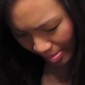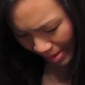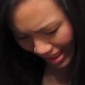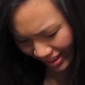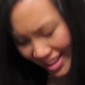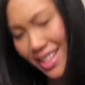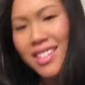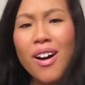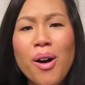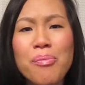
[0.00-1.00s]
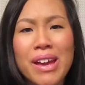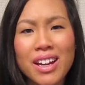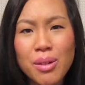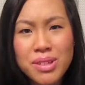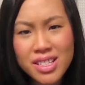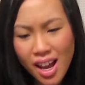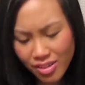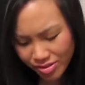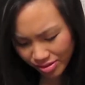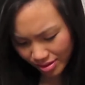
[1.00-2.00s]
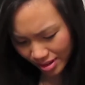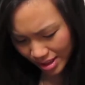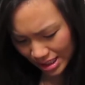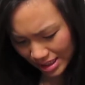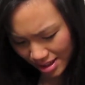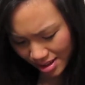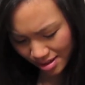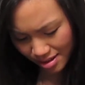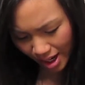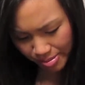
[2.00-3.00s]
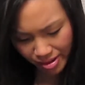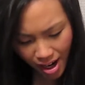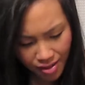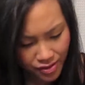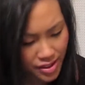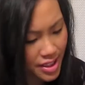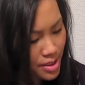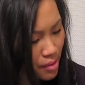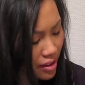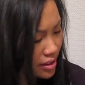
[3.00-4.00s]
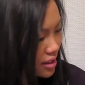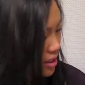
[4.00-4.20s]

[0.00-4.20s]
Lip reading: Mainly it's all makeup stuff this time around for this month,